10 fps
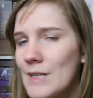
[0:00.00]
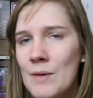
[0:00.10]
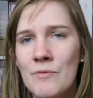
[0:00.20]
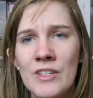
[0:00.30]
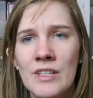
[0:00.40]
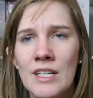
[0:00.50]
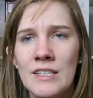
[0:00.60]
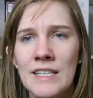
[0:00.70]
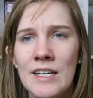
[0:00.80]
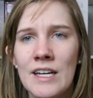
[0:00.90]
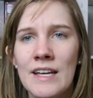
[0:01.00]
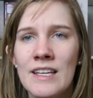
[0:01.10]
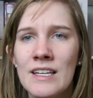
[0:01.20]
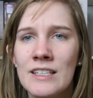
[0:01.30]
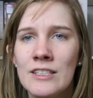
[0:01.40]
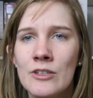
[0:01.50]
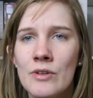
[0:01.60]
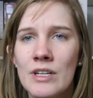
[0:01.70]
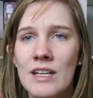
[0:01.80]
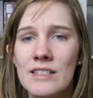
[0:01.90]
I'm feeling kind of down. I think I need to go
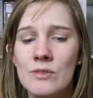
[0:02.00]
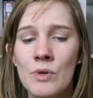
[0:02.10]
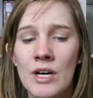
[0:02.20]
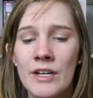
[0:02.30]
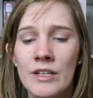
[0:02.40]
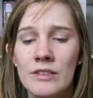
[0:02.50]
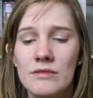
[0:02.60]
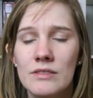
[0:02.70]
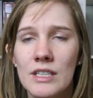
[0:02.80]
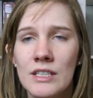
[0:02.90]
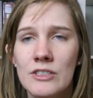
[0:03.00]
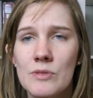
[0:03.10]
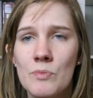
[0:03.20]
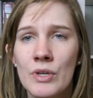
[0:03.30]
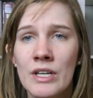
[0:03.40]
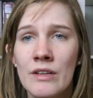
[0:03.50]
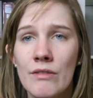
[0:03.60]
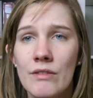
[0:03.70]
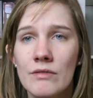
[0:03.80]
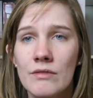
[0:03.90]
get a glass of water and just
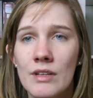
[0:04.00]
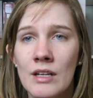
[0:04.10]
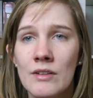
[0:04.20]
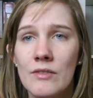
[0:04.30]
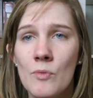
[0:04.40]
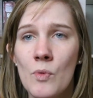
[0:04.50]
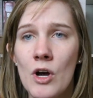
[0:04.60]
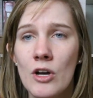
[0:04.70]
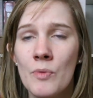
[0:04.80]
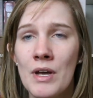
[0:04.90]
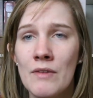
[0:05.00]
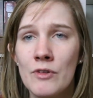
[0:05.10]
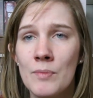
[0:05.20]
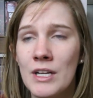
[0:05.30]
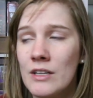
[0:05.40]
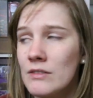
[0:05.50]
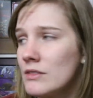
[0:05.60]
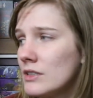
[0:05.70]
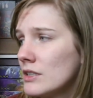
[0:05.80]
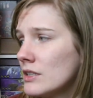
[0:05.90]
breathe and walk away for a minute
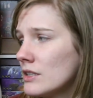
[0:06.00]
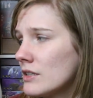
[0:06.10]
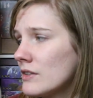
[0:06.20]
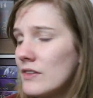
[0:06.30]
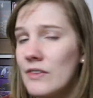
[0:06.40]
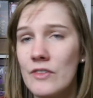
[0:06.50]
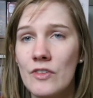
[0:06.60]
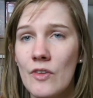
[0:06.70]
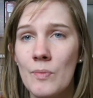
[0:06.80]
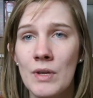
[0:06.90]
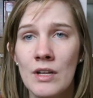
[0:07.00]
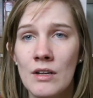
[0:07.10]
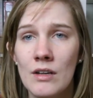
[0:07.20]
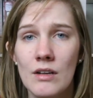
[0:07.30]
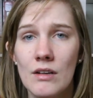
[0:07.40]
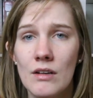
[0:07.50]
because this has just been